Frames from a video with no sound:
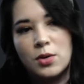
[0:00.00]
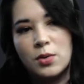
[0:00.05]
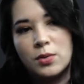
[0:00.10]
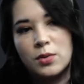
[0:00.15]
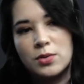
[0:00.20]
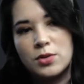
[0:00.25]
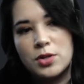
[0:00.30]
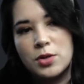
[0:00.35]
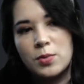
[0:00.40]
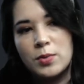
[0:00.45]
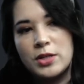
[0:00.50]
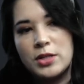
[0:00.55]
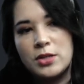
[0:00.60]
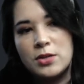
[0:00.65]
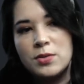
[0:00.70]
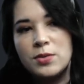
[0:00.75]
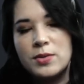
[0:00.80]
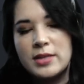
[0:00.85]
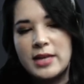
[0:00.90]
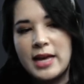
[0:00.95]
So when
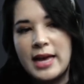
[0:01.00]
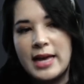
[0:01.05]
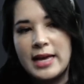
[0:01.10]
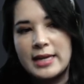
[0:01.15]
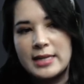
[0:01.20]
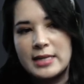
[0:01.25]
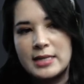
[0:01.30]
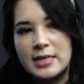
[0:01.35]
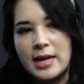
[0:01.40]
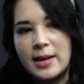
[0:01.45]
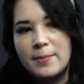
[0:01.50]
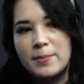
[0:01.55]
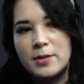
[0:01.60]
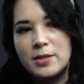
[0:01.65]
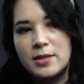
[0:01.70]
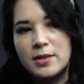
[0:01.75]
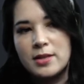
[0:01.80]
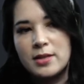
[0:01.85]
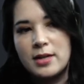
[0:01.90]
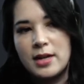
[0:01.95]
you say
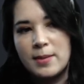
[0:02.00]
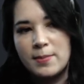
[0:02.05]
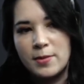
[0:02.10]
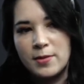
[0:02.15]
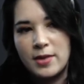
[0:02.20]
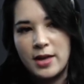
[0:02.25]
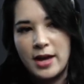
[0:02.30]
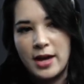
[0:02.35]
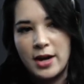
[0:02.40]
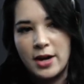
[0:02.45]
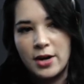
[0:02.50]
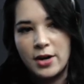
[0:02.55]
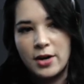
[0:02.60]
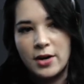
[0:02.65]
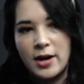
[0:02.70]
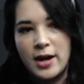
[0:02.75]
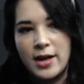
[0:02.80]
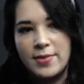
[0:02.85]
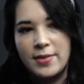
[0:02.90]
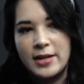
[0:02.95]
accept the name of the
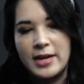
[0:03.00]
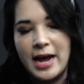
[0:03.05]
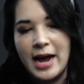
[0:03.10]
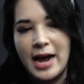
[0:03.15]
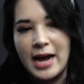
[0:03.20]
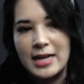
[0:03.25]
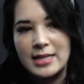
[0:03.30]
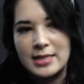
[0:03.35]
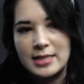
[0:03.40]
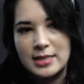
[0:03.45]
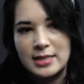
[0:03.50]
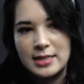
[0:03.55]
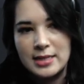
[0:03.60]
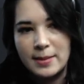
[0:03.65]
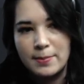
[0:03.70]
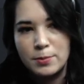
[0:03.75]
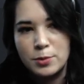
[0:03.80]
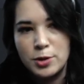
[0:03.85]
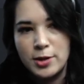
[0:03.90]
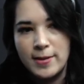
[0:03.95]
error and then as
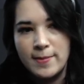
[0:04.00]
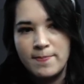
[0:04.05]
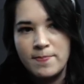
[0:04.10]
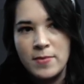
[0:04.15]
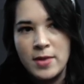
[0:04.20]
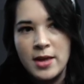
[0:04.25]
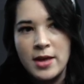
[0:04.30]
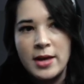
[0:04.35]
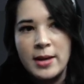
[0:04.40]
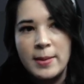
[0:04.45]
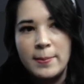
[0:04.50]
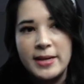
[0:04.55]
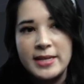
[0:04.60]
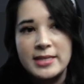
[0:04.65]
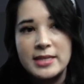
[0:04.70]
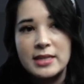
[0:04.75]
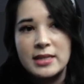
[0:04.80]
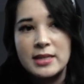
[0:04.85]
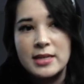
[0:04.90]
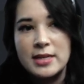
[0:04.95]
exception,
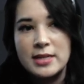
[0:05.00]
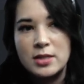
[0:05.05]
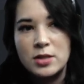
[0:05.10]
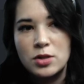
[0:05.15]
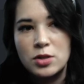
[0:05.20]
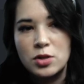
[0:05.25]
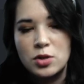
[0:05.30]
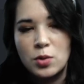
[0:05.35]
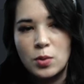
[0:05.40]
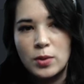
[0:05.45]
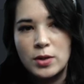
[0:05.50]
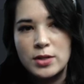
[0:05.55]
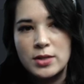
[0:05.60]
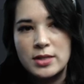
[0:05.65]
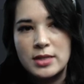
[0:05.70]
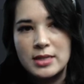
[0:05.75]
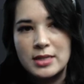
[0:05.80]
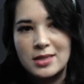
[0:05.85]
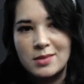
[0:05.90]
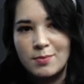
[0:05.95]
basically it stores
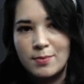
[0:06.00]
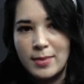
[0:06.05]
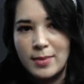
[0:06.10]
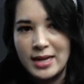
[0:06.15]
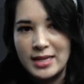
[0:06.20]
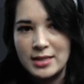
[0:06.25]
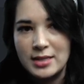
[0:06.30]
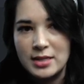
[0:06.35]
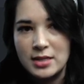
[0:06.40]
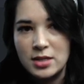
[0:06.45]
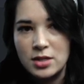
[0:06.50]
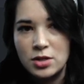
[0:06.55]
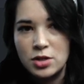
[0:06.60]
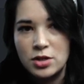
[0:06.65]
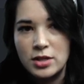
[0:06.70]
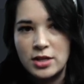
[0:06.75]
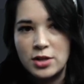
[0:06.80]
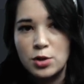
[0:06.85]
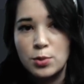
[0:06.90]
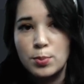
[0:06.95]
this message
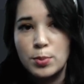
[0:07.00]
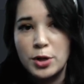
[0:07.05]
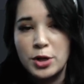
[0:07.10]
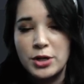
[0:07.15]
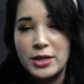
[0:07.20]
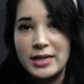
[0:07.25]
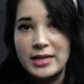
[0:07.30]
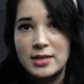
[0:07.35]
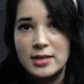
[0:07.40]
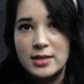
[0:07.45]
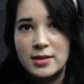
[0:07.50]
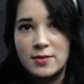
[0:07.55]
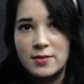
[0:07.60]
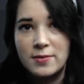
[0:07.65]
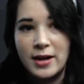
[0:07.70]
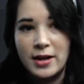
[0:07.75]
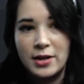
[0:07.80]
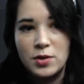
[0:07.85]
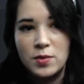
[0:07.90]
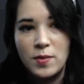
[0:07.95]
that you put into the
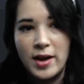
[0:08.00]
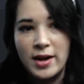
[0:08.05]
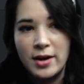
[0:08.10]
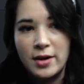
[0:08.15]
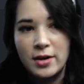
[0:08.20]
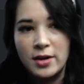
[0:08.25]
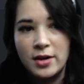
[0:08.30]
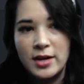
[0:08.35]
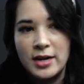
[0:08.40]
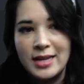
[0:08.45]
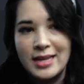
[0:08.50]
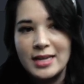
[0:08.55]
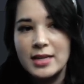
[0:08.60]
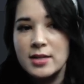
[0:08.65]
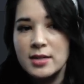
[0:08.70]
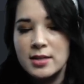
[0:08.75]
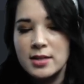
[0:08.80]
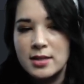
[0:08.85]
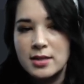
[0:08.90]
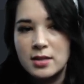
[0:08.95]
value error
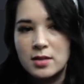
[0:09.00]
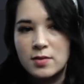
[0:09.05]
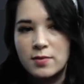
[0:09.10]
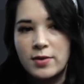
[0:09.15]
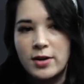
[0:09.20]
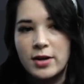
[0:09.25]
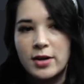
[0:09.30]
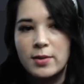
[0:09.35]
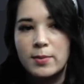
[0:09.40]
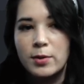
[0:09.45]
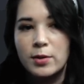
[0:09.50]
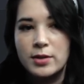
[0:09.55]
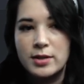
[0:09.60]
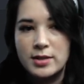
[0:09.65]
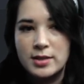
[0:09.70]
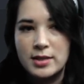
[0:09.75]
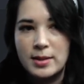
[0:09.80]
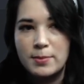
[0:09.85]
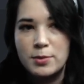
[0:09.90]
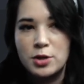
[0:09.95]
into this variable
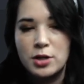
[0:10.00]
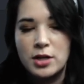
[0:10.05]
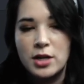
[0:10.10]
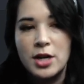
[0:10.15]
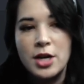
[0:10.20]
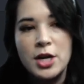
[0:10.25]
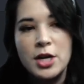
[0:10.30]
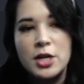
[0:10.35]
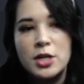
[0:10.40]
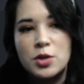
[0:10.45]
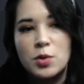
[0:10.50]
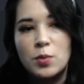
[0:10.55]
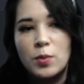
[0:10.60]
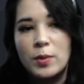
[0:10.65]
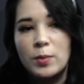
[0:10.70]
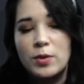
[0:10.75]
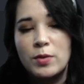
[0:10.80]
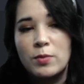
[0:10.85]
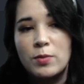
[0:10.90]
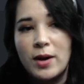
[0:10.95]
exception. So when
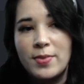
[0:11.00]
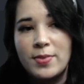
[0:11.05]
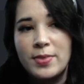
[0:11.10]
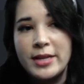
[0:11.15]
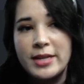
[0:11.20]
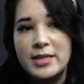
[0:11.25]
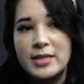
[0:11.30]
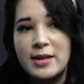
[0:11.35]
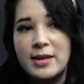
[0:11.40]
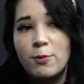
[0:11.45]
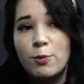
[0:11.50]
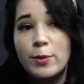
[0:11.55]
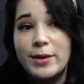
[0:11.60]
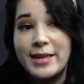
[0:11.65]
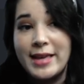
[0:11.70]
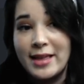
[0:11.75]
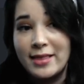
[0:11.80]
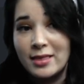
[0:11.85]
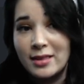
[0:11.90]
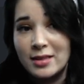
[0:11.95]
we run this, if we
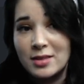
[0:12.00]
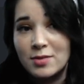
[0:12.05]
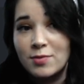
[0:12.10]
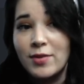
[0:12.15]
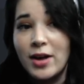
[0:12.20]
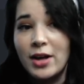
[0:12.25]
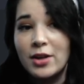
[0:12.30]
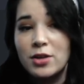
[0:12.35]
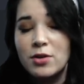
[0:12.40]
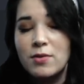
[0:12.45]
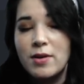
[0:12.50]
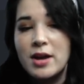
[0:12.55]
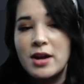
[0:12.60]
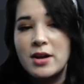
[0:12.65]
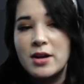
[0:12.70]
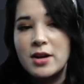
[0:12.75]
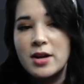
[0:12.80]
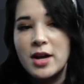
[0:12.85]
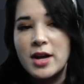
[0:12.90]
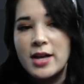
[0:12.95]
get this value
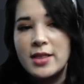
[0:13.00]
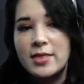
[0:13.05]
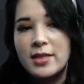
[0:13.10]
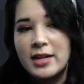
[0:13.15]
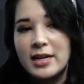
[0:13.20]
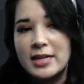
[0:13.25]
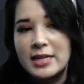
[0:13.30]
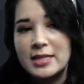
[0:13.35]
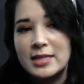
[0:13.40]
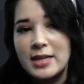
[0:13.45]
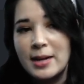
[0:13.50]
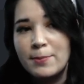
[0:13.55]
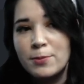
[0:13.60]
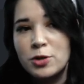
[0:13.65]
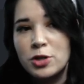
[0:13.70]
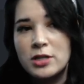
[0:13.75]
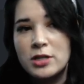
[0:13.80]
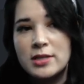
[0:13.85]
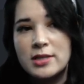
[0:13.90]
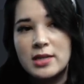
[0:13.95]
error, then
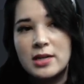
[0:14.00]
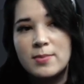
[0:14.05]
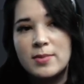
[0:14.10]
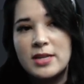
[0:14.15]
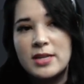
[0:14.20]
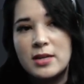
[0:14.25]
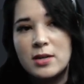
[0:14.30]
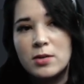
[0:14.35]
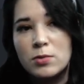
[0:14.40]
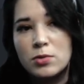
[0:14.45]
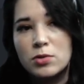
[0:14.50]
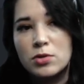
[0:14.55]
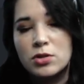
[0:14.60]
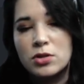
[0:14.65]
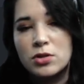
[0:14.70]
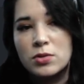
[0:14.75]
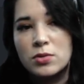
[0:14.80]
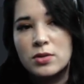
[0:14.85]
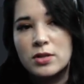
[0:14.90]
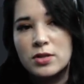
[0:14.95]
exception is going to be equal
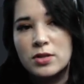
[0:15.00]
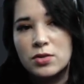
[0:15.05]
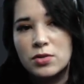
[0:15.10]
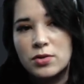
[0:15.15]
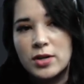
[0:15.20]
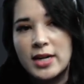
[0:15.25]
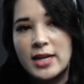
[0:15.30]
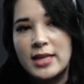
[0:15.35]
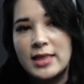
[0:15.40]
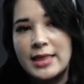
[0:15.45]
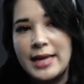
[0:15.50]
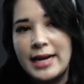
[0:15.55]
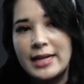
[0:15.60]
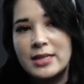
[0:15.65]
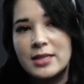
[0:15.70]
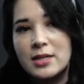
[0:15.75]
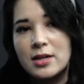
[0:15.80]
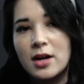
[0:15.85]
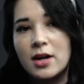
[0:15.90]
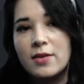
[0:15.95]
to the string
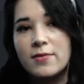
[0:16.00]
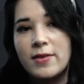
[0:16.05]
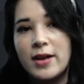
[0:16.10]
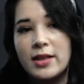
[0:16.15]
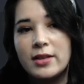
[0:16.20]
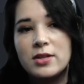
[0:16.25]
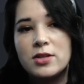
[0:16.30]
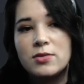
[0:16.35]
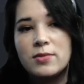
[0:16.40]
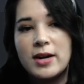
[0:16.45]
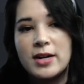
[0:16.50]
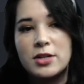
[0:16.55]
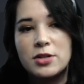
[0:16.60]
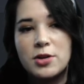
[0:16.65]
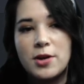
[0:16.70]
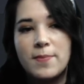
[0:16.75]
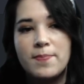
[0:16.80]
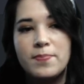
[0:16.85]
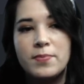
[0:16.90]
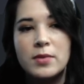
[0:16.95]
that's not a valid
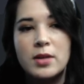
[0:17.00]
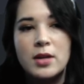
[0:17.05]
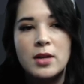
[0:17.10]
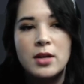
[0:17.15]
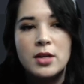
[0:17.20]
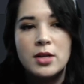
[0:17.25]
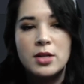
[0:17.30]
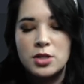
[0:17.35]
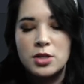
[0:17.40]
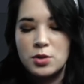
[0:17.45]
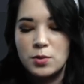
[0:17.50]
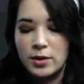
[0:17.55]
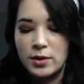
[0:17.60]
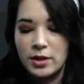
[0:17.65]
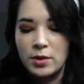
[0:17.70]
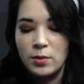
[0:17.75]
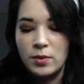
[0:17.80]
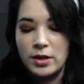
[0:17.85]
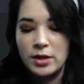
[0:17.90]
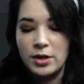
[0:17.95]
direction. So we're going
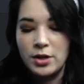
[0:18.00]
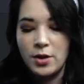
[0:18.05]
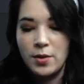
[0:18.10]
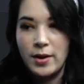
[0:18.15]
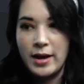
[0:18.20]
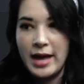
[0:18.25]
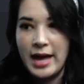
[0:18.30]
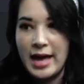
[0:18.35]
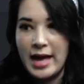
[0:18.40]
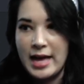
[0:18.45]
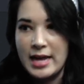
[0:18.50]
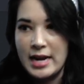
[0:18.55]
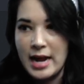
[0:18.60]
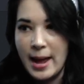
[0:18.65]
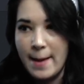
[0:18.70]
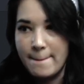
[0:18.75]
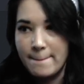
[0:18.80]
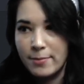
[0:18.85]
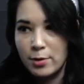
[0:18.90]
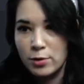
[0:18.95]
to want to go ahead
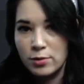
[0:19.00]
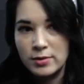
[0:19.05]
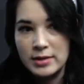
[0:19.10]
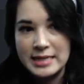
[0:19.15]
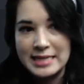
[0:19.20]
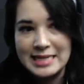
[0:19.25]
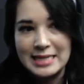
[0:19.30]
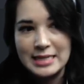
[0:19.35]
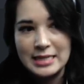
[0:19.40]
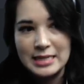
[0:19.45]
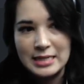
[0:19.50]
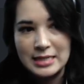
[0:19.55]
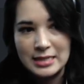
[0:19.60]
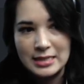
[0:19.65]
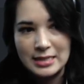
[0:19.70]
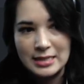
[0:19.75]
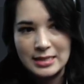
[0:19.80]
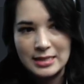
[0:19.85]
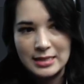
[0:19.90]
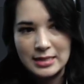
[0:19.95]
and print
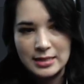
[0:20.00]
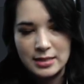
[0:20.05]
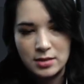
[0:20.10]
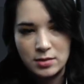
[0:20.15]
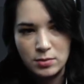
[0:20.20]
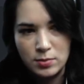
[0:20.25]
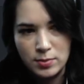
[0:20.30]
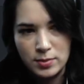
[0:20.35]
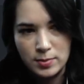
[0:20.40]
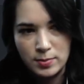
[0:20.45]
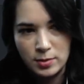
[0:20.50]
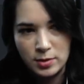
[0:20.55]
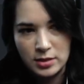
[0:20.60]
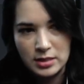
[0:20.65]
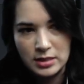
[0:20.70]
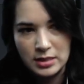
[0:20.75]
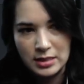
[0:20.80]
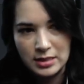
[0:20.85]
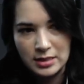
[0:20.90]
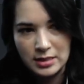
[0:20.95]

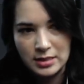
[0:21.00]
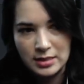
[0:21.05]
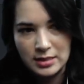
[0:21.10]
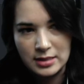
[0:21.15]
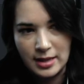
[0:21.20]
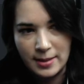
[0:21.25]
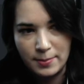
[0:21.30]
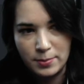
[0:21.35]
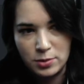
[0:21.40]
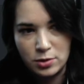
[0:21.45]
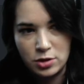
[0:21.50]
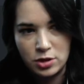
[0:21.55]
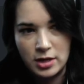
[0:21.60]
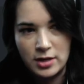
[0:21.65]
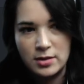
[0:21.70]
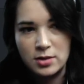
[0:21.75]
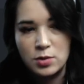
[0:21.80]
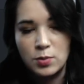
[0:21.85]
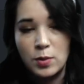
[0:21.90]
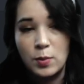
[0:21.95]

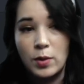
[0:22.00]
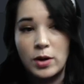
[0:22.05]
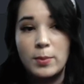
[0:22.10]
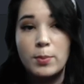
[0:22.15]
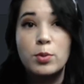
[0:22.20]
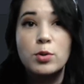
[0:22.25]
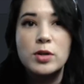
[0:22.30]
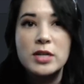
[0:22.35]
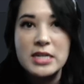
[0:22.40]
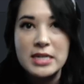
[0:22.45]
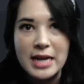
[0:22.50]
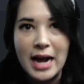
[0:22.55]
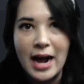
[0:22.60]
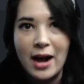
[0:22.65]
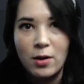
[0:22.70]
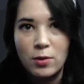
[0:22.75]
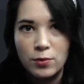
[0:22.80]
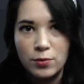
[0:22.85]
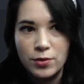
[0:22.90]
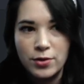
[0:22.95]
exception. So we want to print
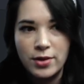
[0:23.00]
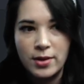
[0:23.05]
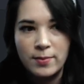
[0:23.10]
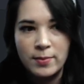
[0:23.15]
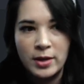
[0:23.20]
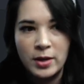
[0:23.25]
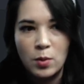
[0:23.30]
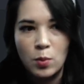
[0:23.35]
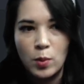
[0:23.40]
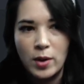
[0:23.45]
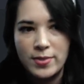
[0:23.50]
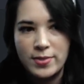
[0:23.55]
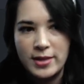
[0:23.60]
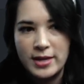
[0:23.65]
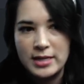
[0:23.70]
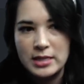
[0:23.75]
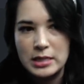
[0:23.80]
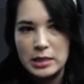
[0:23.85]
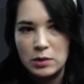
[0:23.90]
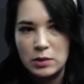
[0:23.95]
out for them like what
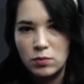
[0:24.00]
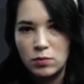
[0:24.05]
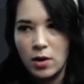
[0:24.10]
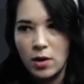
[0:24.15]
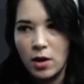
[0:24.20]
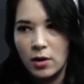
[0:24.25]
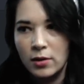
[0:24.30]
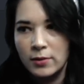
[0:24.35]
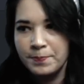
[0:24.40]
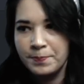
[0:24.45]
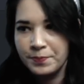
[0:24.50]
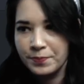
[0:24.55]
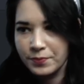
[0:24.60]
they did wrong.